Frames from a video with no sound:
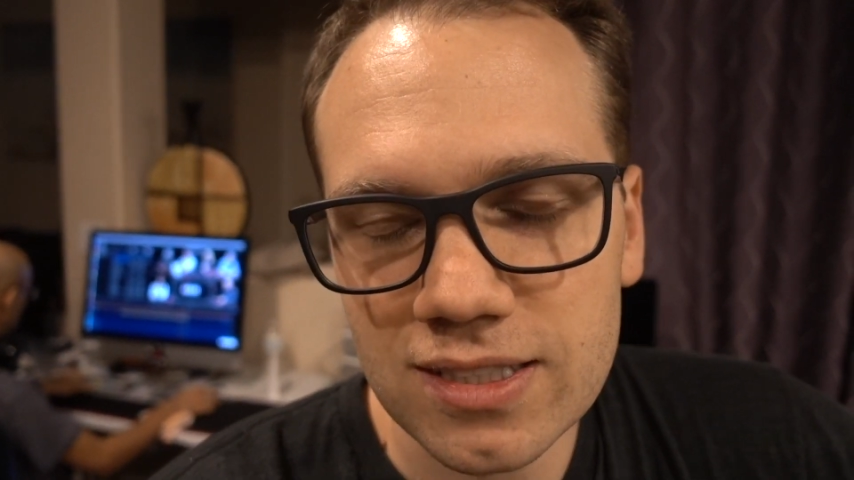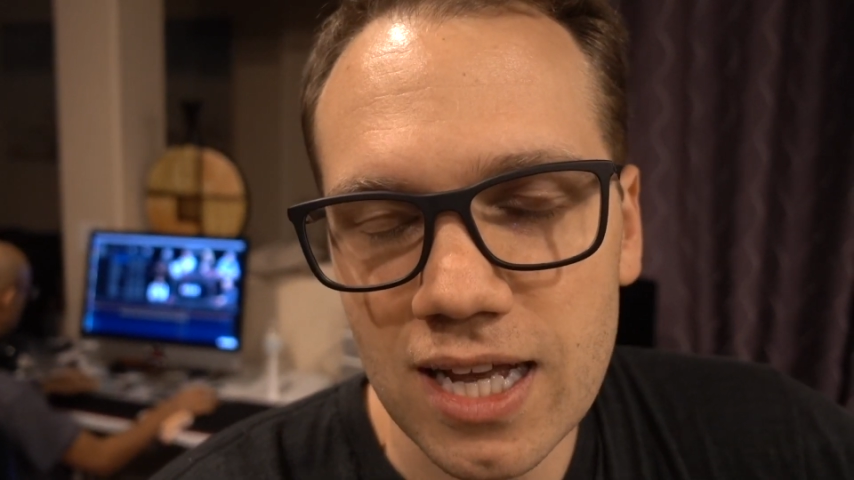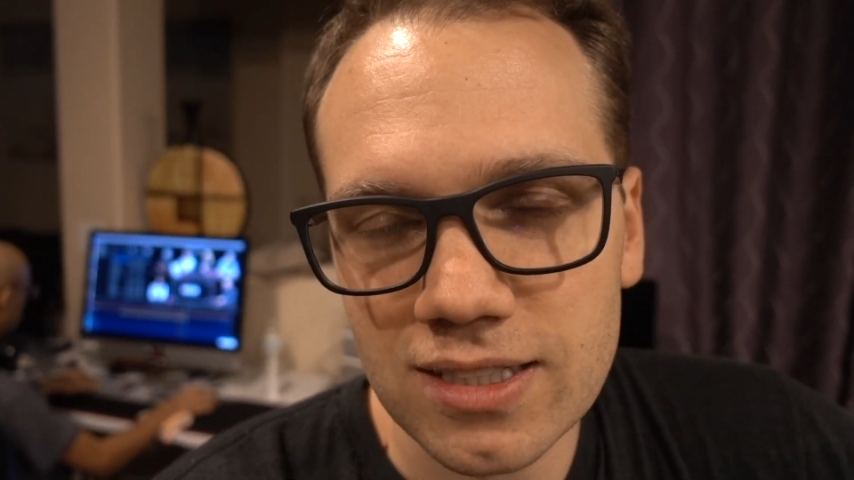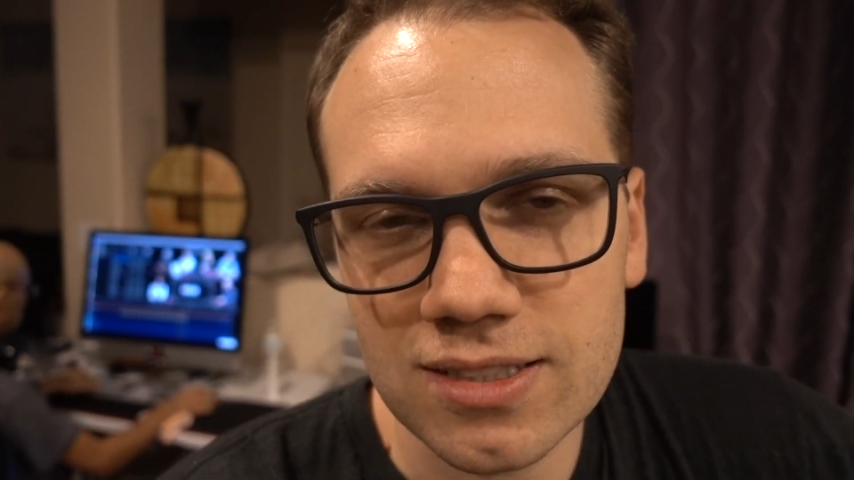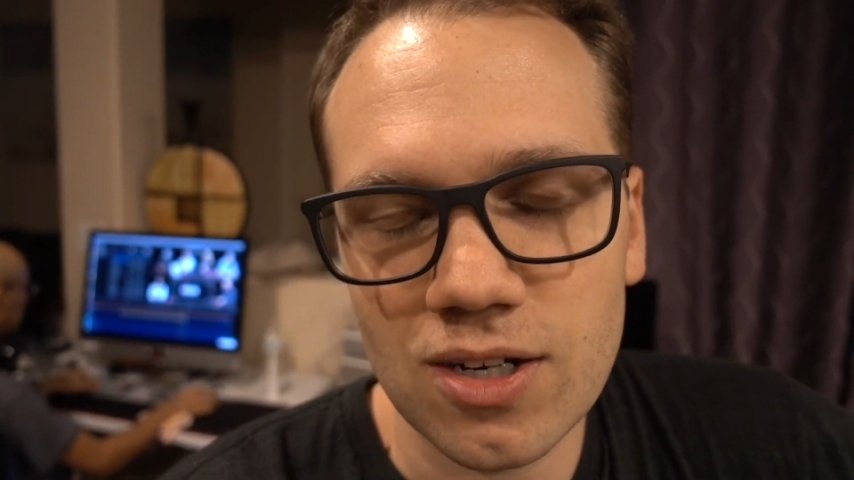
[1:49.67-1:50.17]

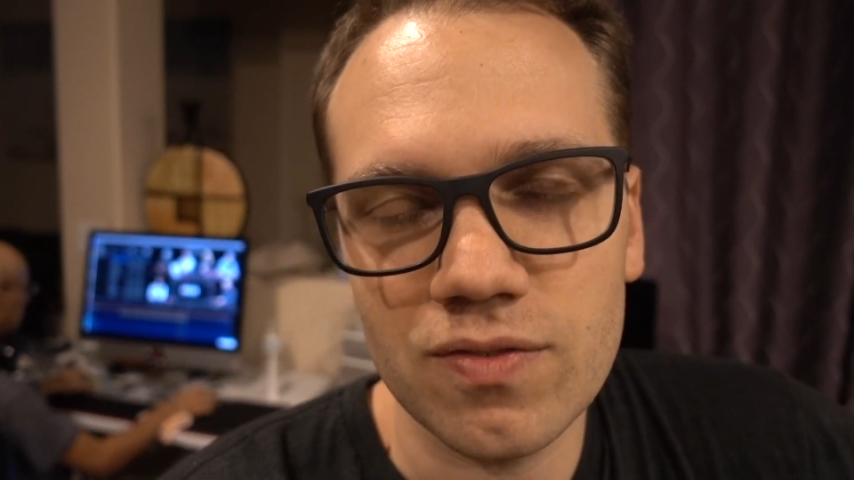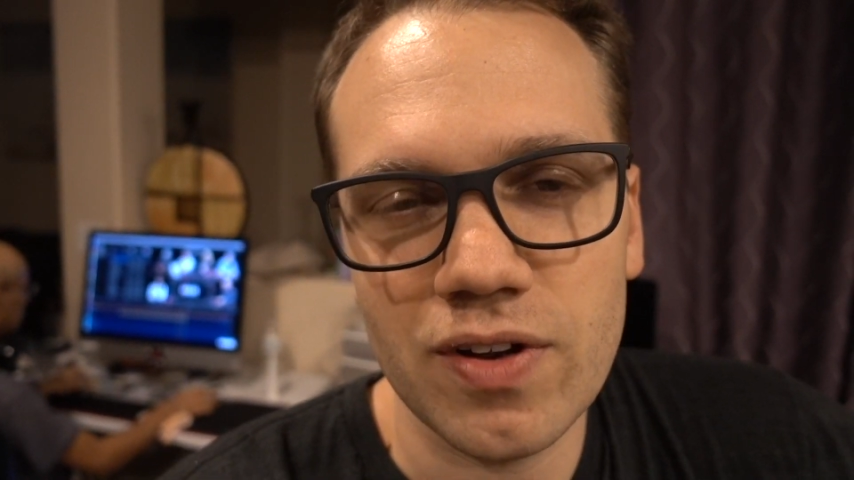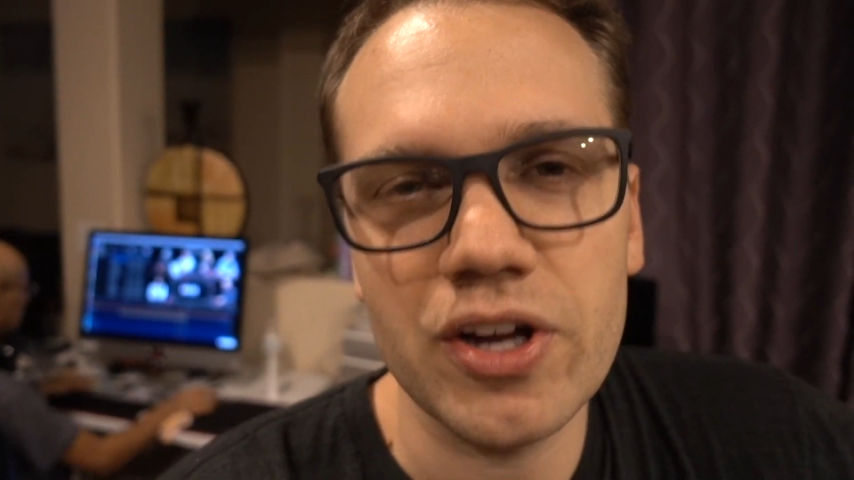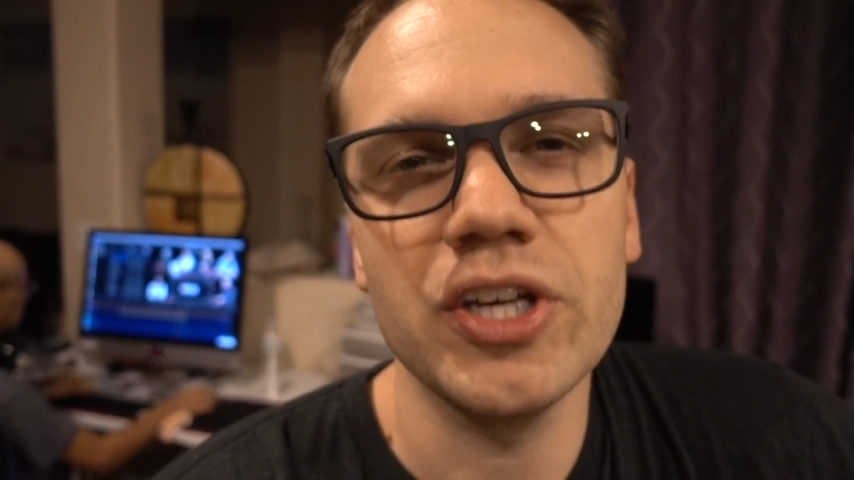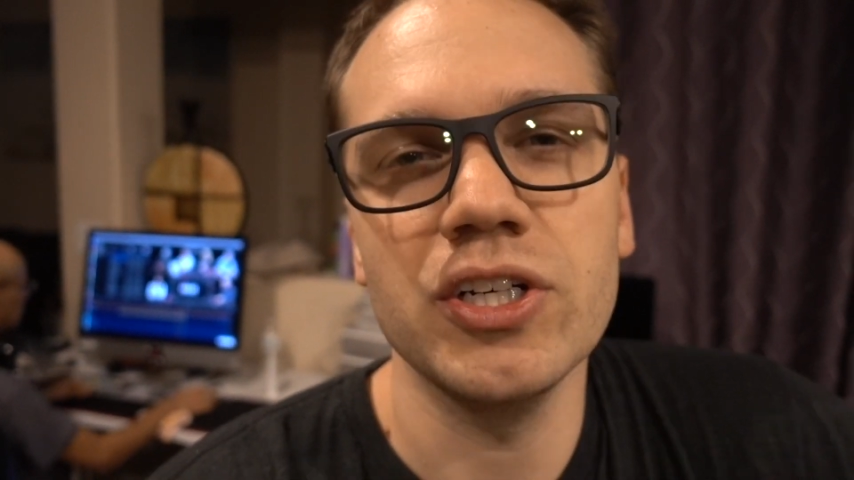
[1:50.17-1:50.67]
sets are
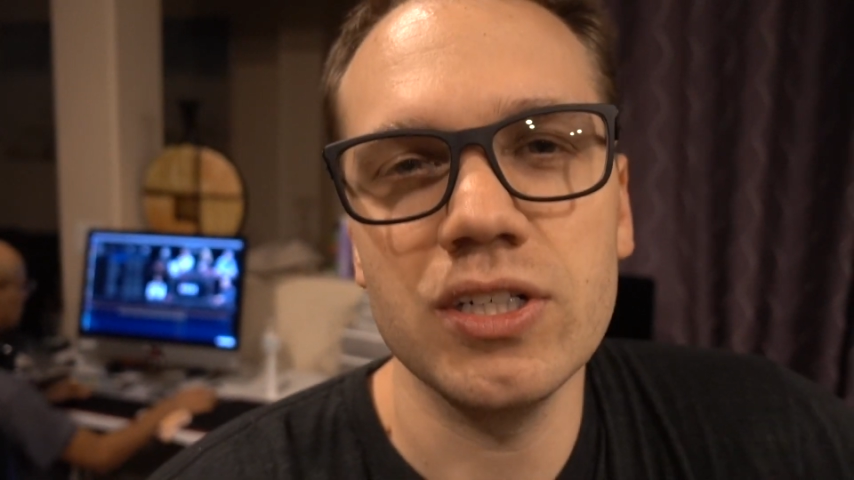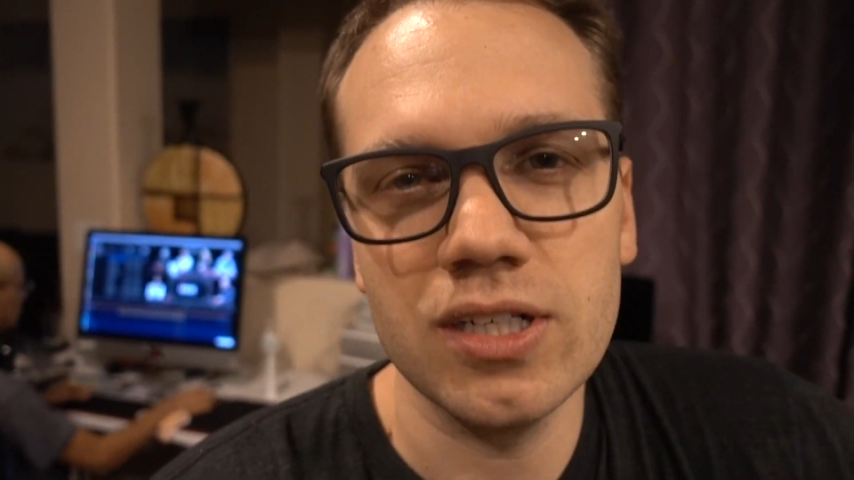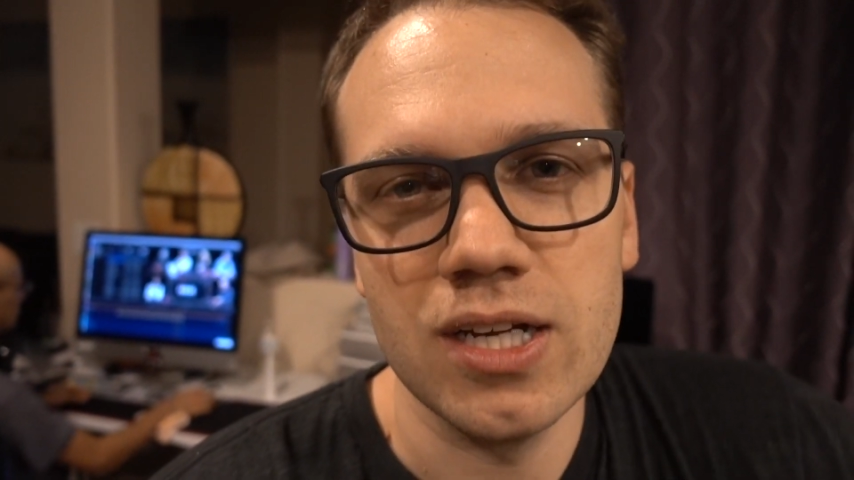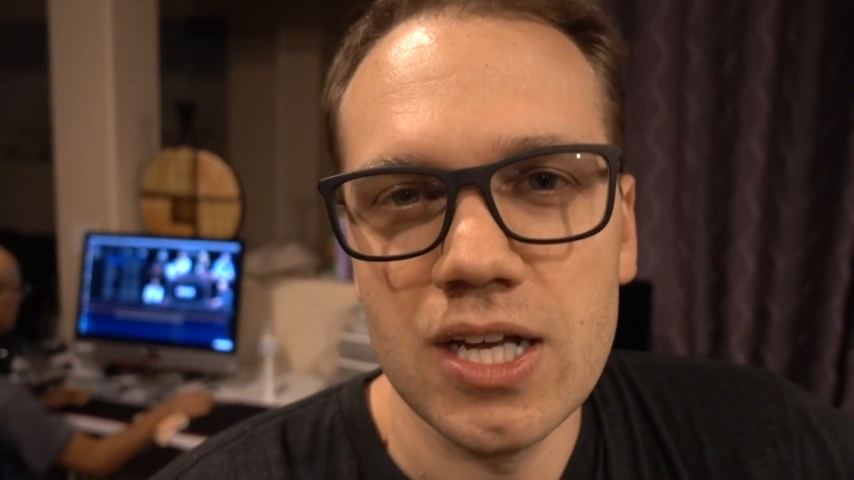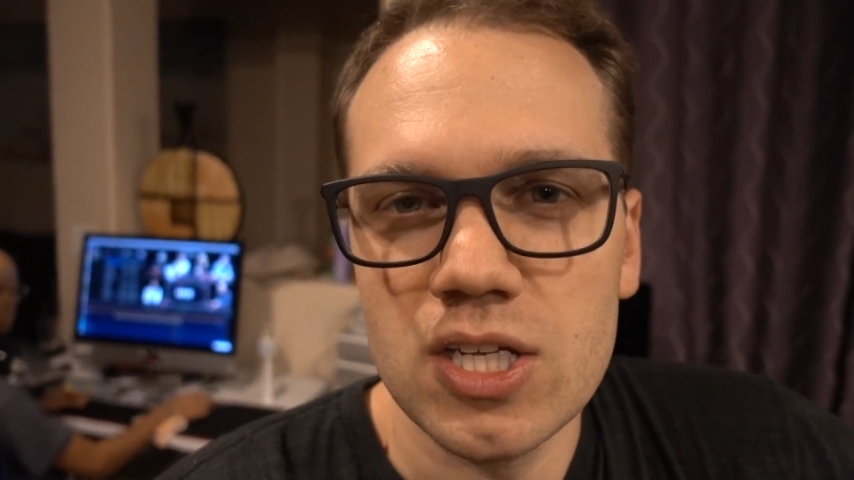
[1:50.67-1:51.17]
very good.